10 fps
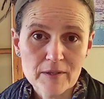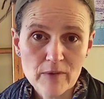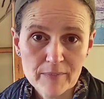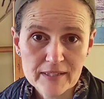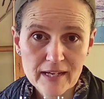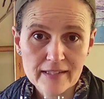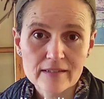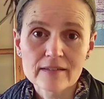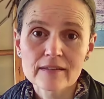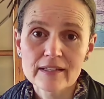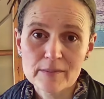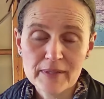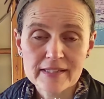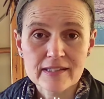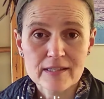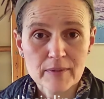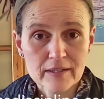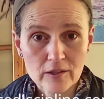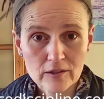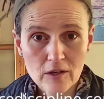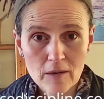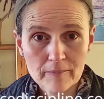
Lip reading: website at peacediscipline.com.